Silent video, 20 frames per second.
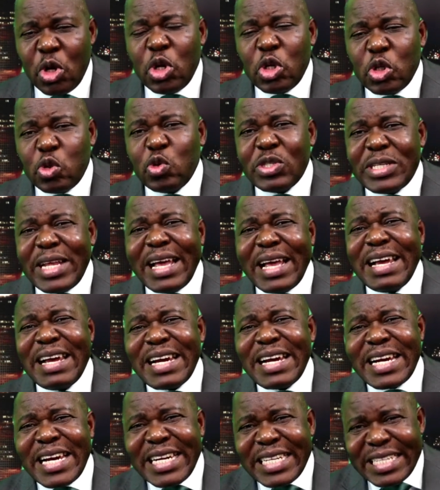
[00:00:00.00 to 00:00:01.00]
to take
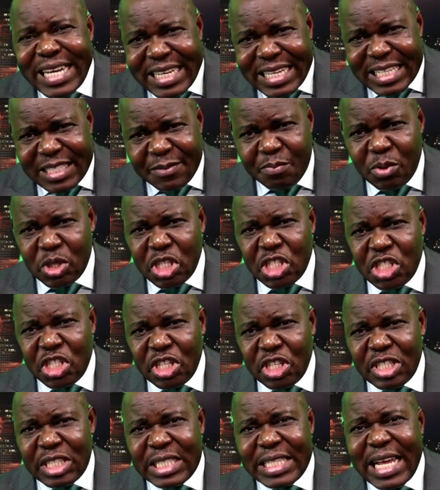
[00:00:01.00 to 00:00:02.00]
greater
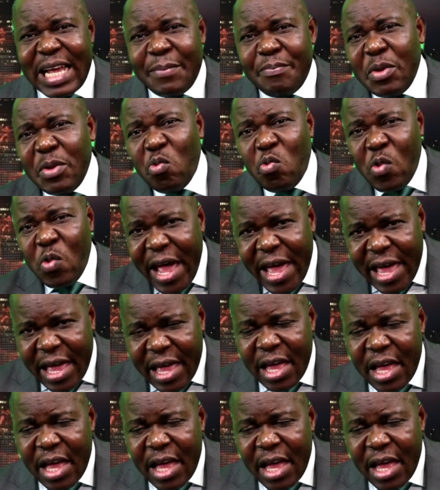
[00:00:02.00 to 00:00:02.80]
dispositions and beware